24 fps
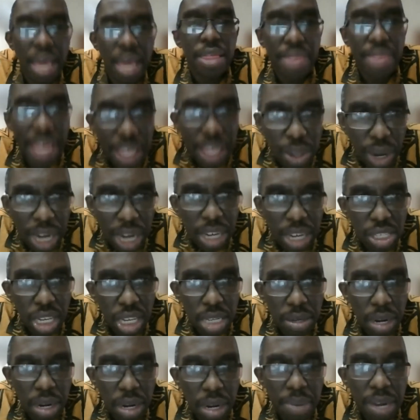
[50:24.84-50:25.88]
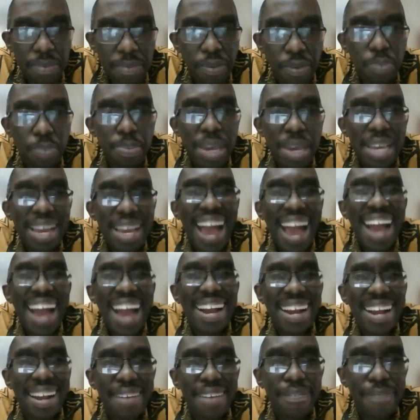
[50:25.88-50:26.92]
Thank you, ladies and gentlemen, for being a
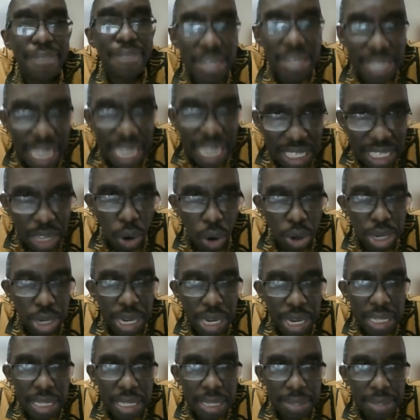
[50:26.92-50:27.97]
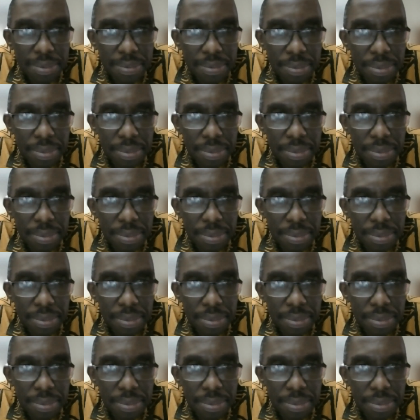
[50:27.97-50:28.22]
fantastic audience.